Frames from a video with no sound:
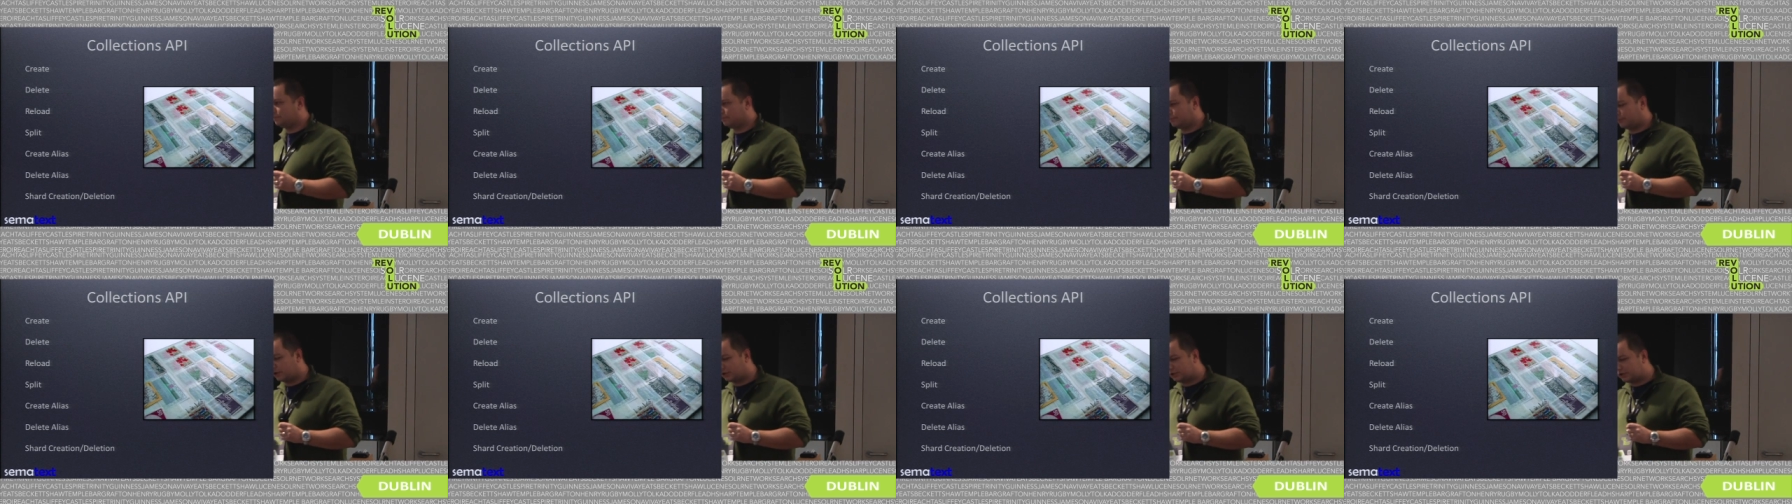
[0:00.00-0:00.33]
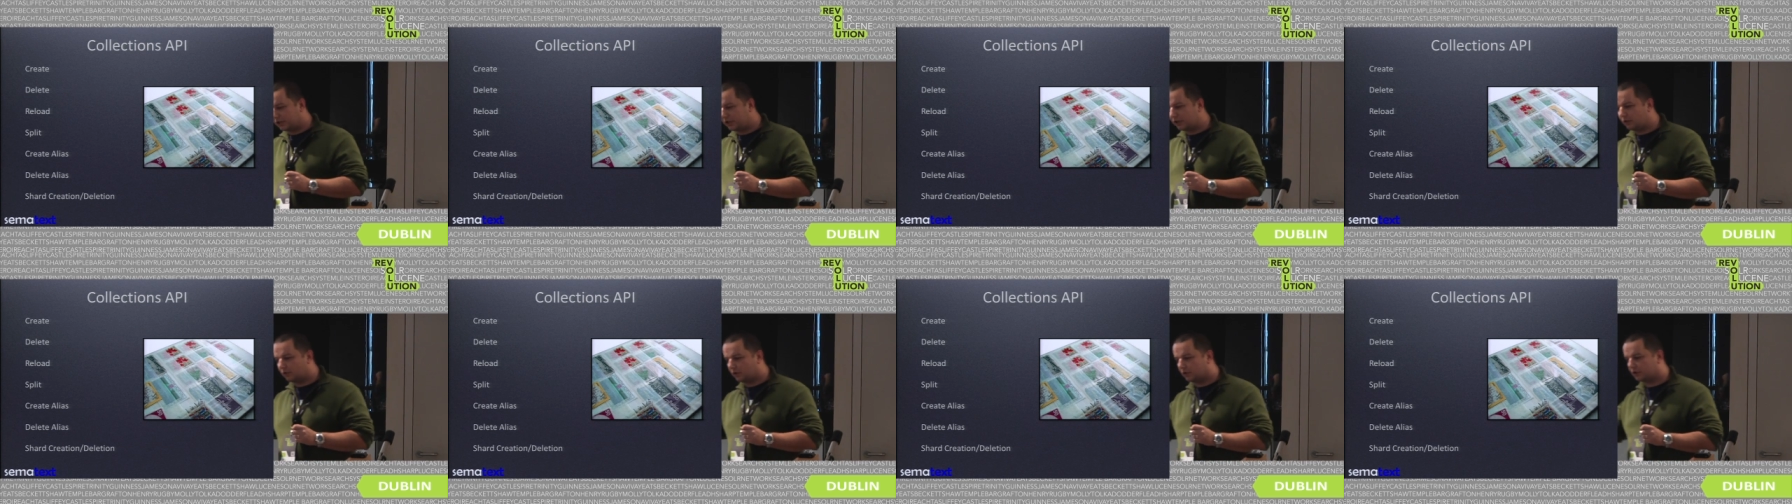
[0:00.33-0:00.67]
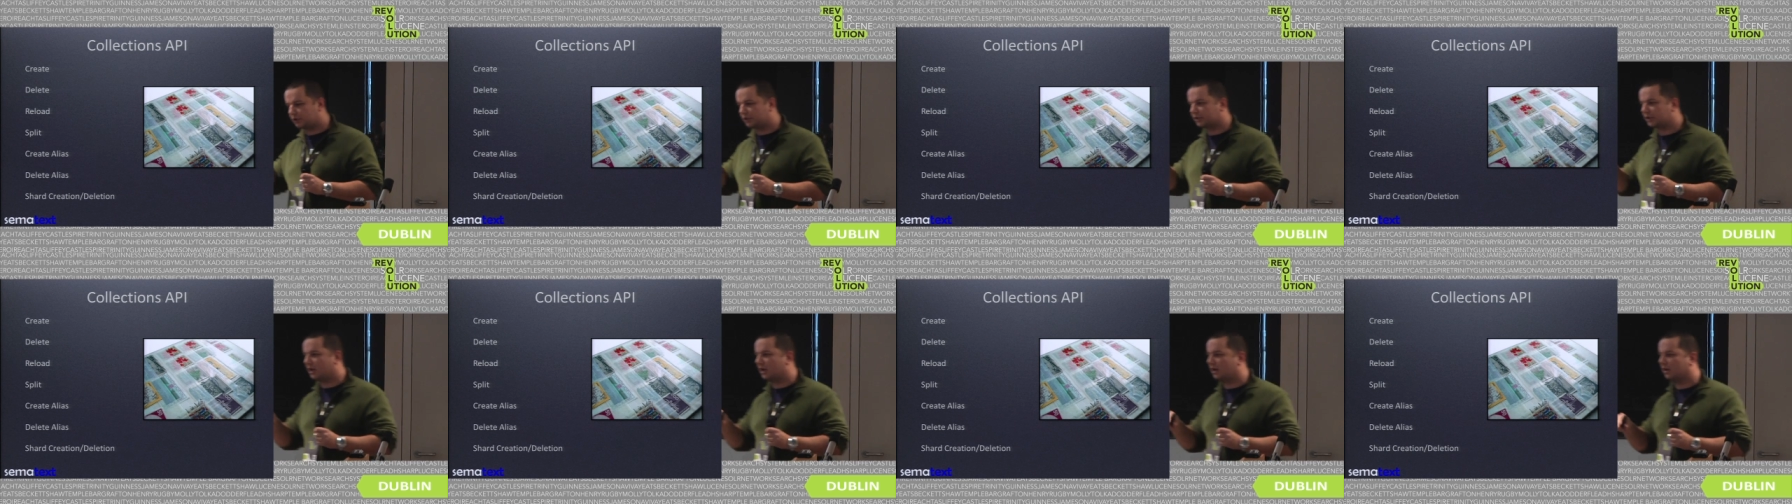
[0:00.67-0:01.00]
particular
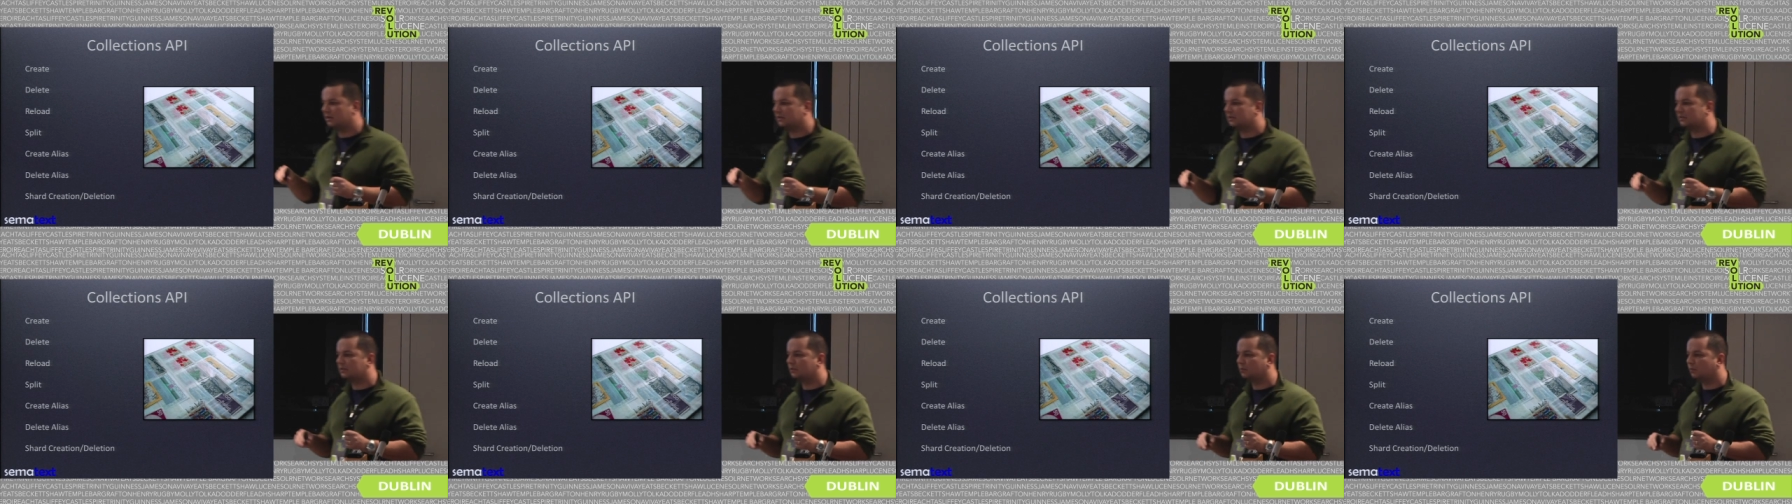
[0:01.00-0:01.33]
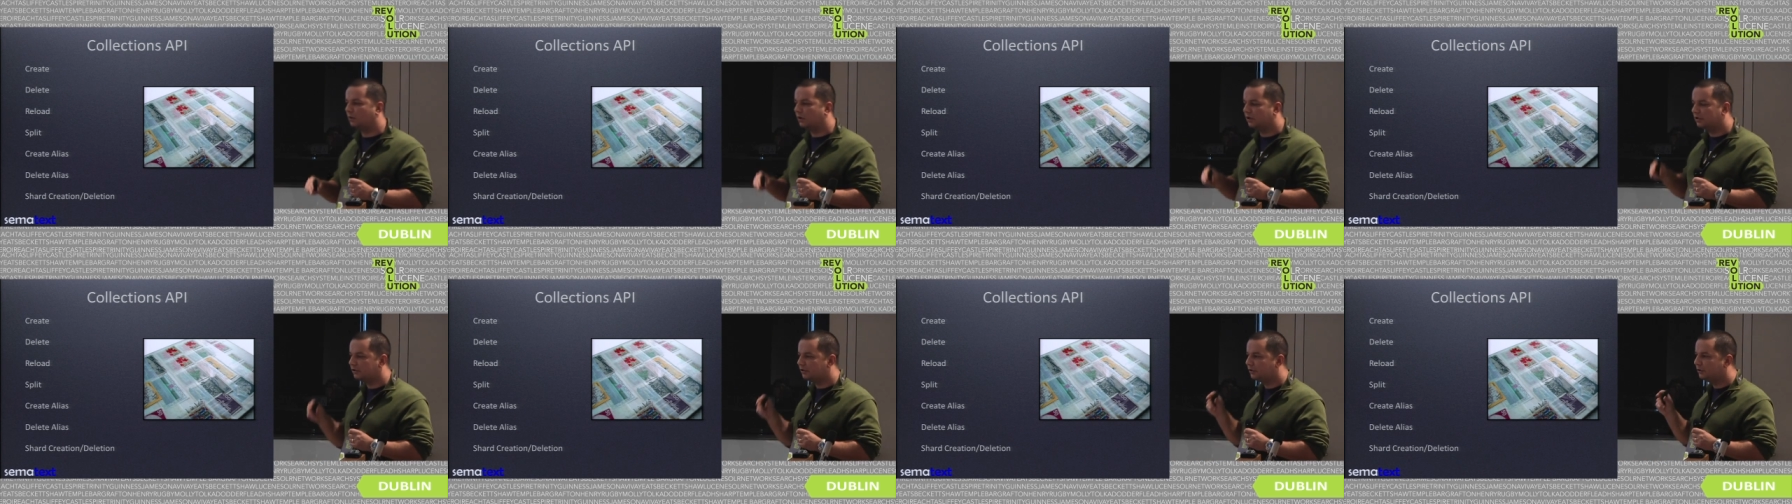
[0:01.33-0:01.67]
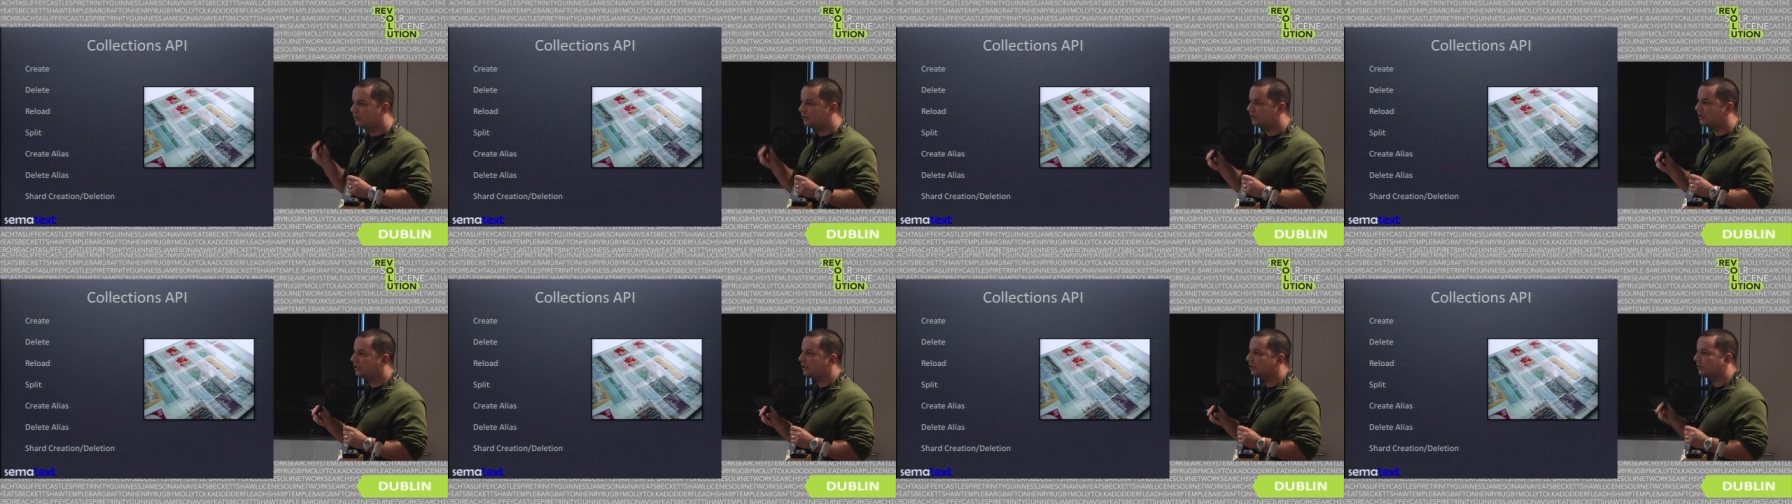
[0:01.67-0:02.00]
shards when
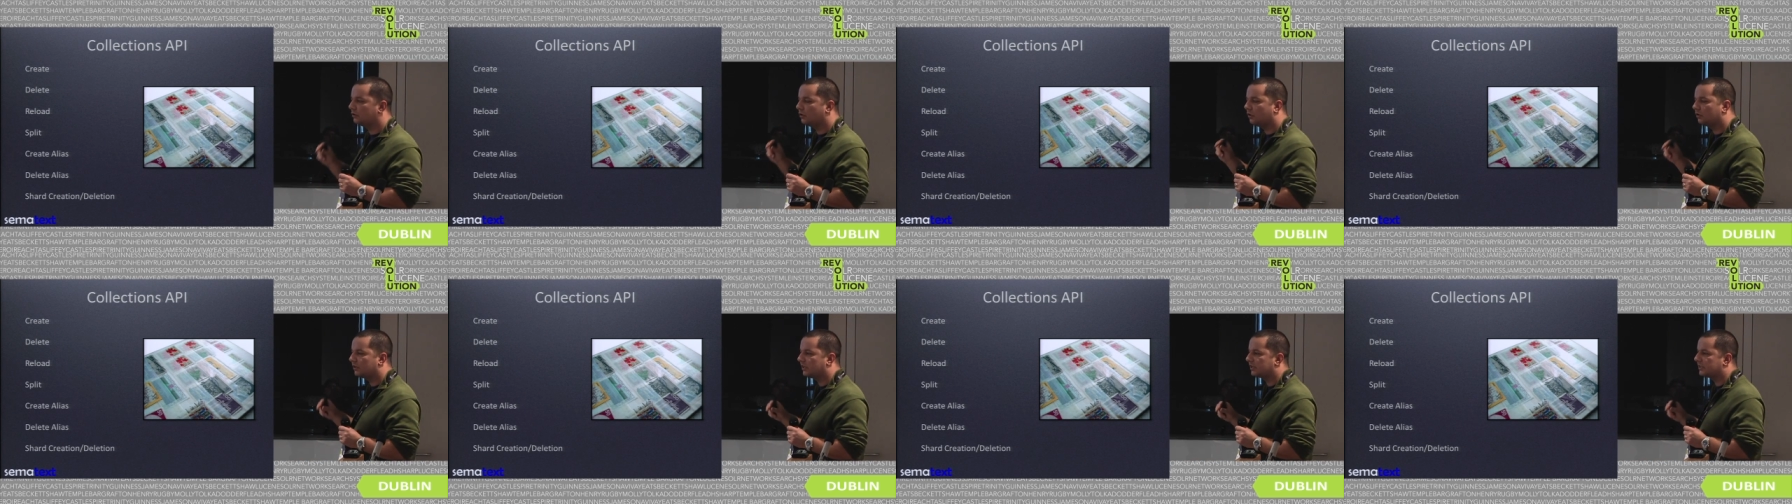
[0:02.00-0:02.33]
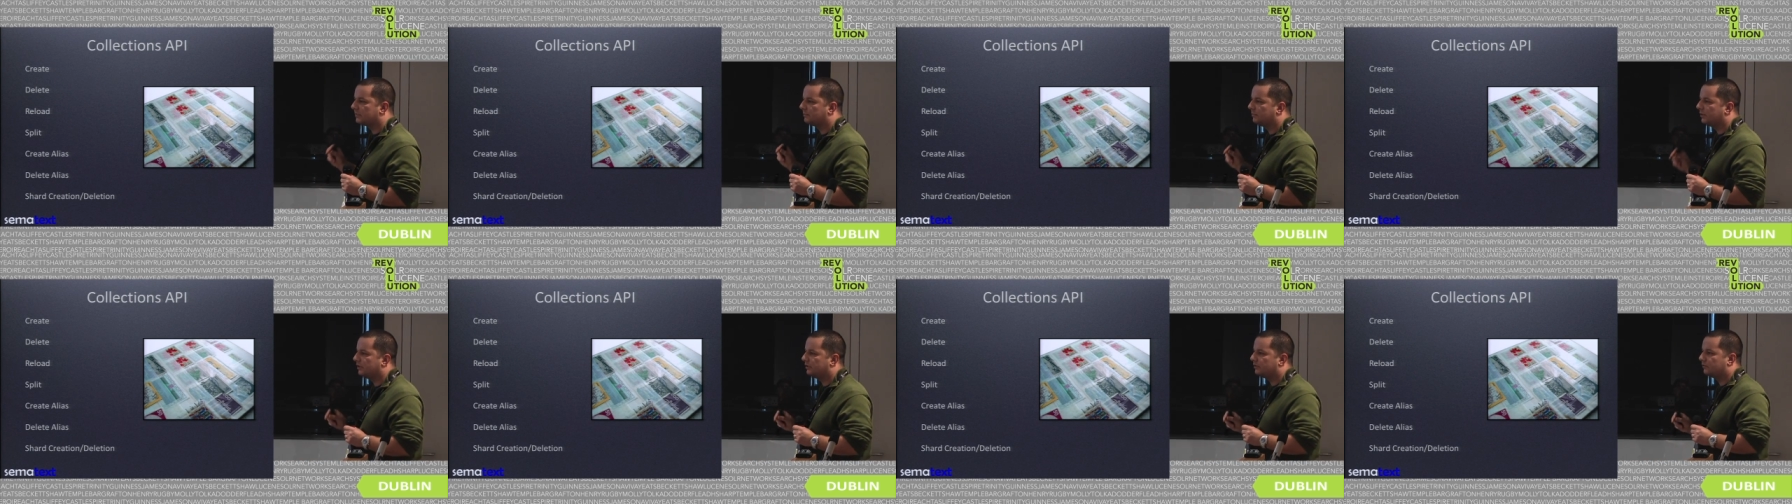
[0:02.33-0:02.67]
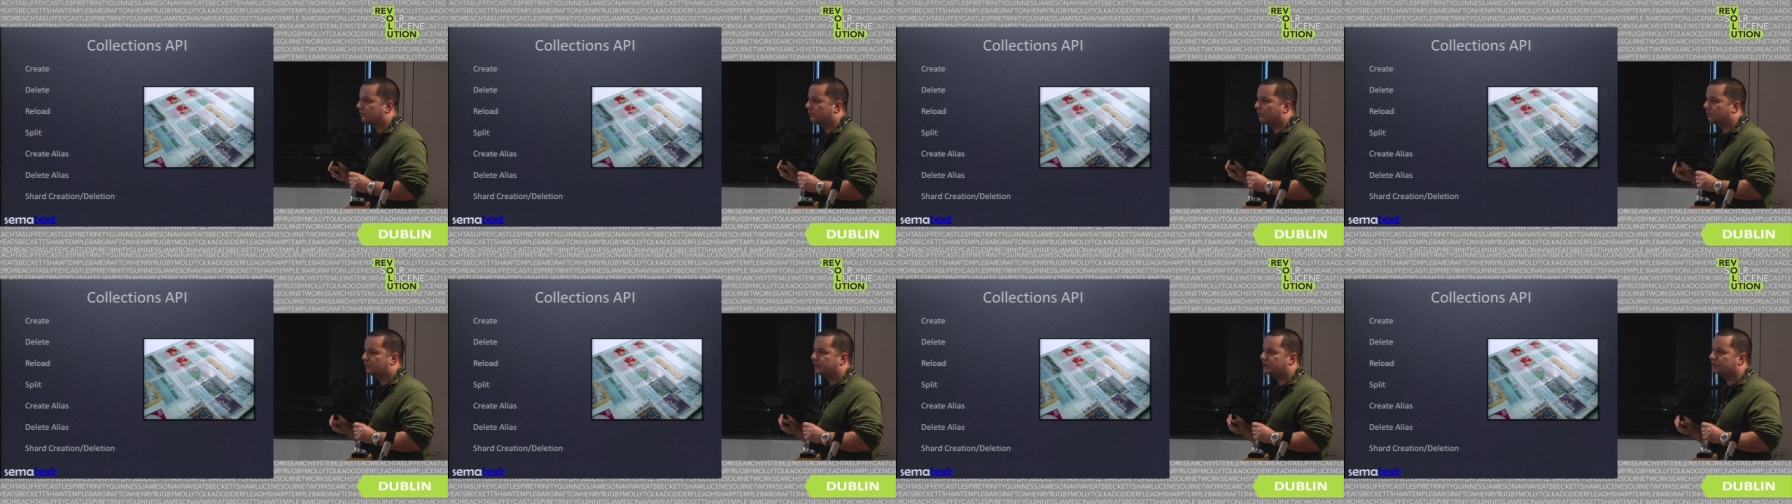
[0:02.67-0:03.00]
using not explicit
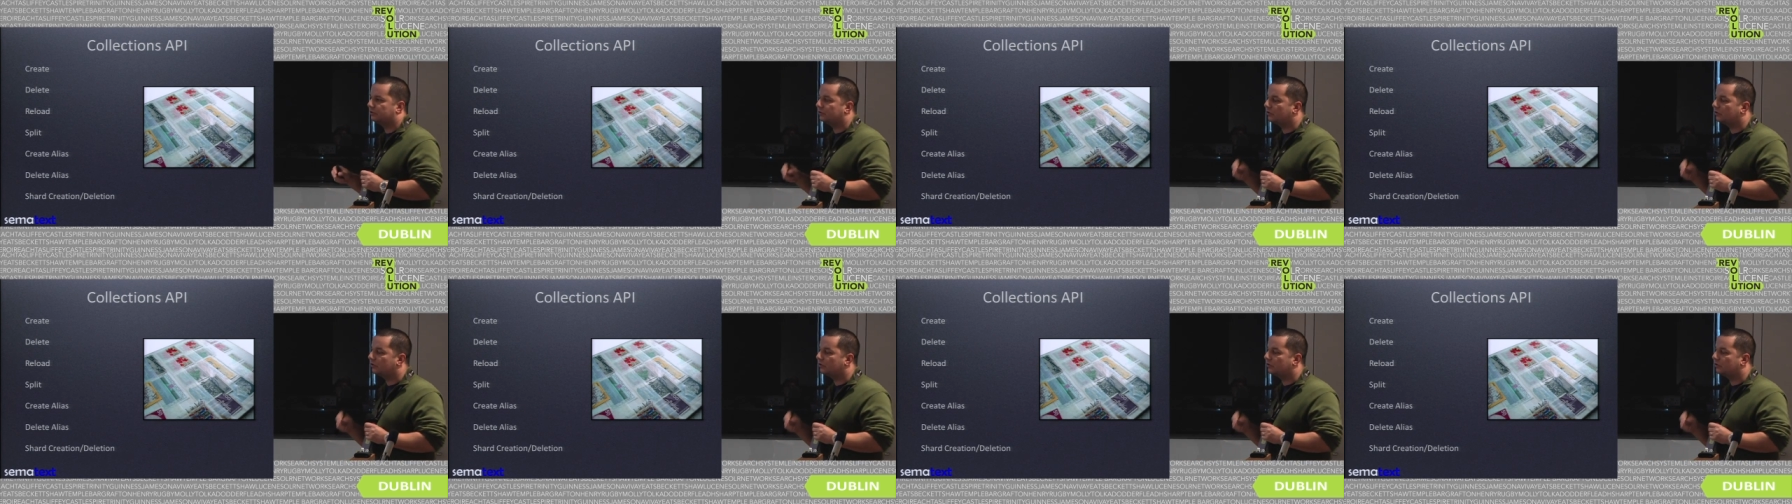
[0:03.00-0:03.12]
routing,